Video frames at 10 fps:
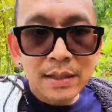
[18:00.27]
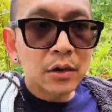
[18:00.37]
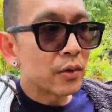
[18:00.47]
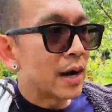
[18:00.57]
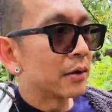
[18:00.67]
in
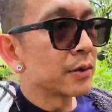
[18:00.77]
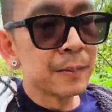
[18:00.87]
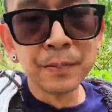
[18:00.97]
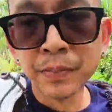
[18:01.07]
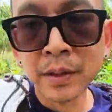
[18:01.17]
the ground
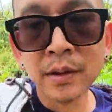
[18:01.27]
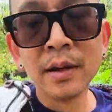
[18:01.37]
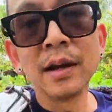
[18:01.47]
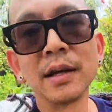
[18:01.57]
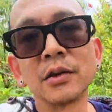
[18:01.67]

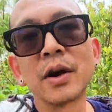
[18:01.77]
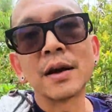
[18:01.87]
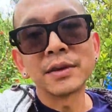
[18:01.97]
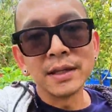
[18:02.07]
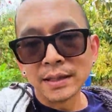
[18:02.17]
and
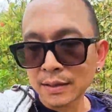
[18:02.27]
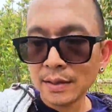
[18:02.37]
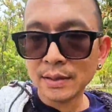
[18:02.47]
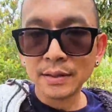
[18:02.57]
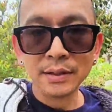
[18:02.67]
grafting it
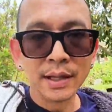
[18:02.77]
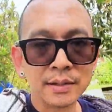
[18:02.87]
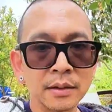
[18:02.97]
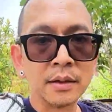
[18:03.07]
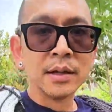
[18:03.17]
later